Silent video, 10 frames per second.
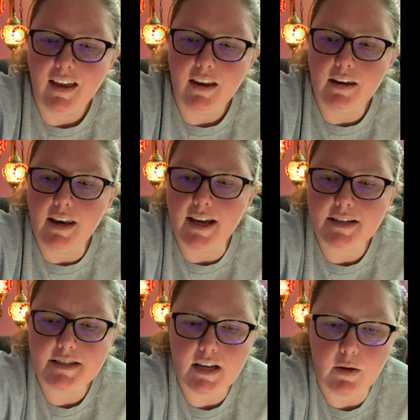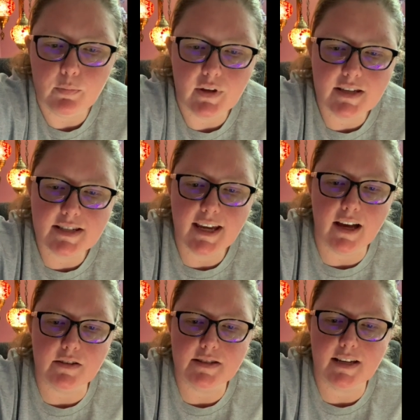Next up is
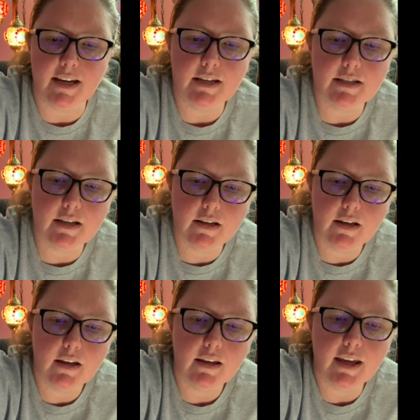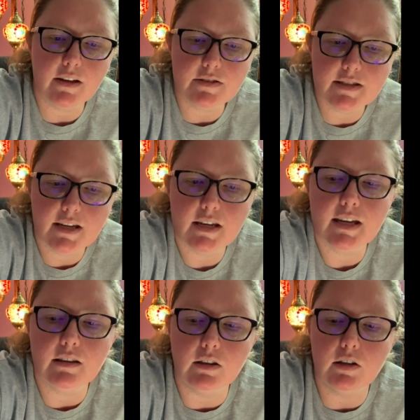calcite. Calcite
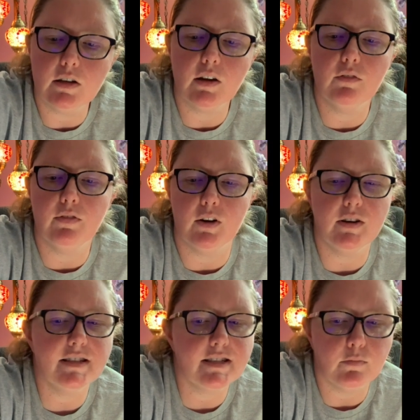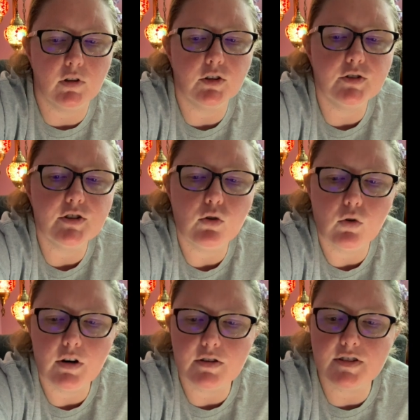can look very similar to
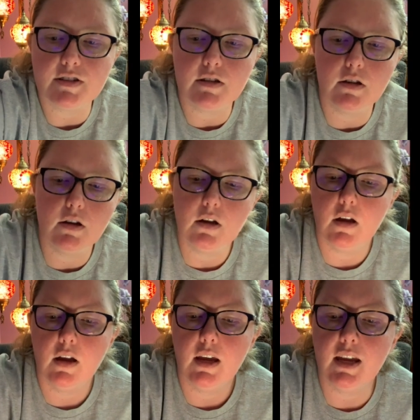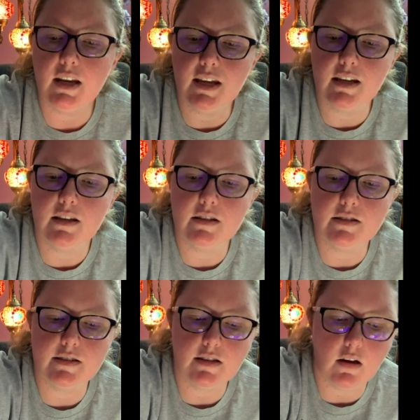quartz. It
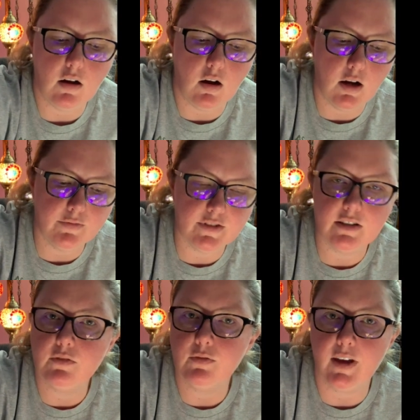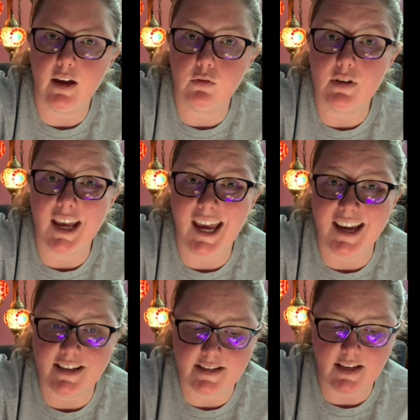is often found
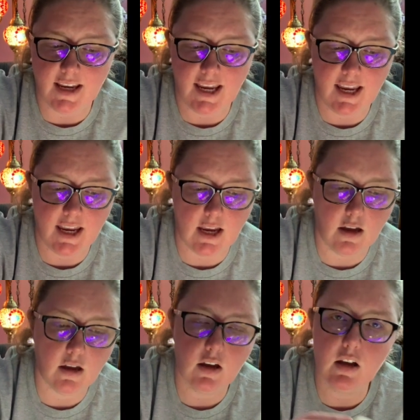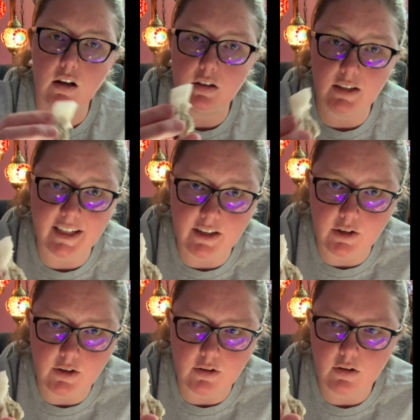as a
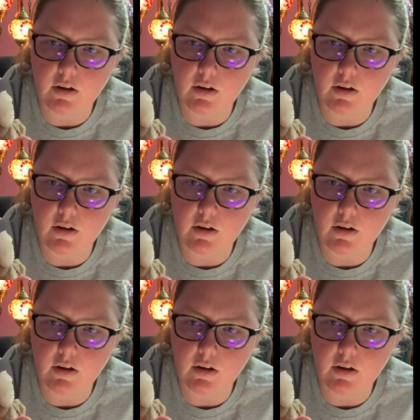clear